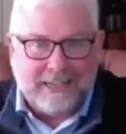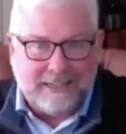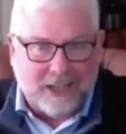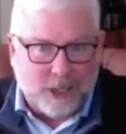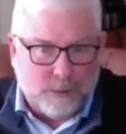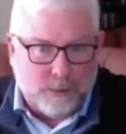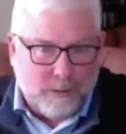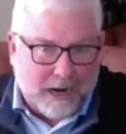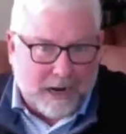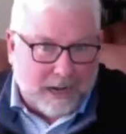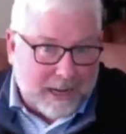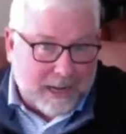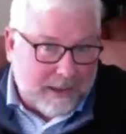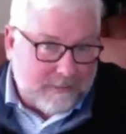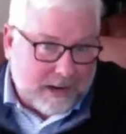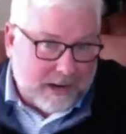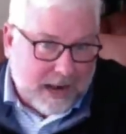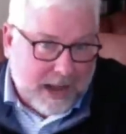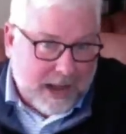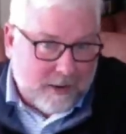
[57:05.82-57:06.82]
and they spent
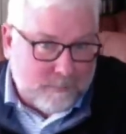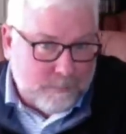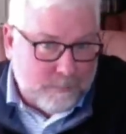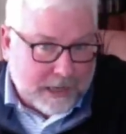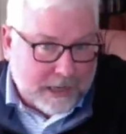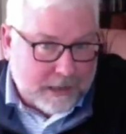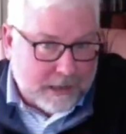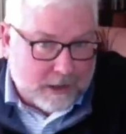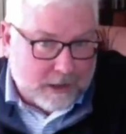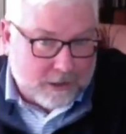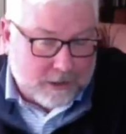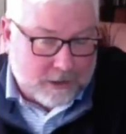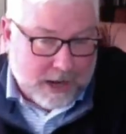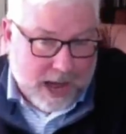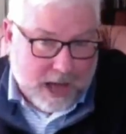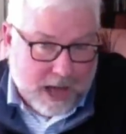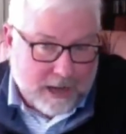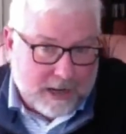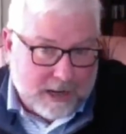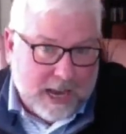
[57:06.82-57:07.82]
$11.5 billion on
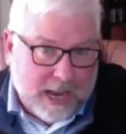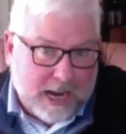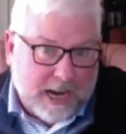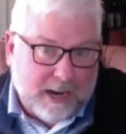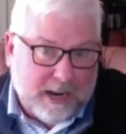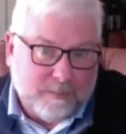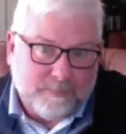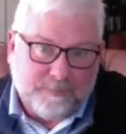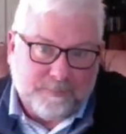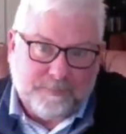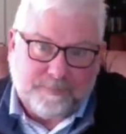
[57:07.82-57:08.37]
Allegheny,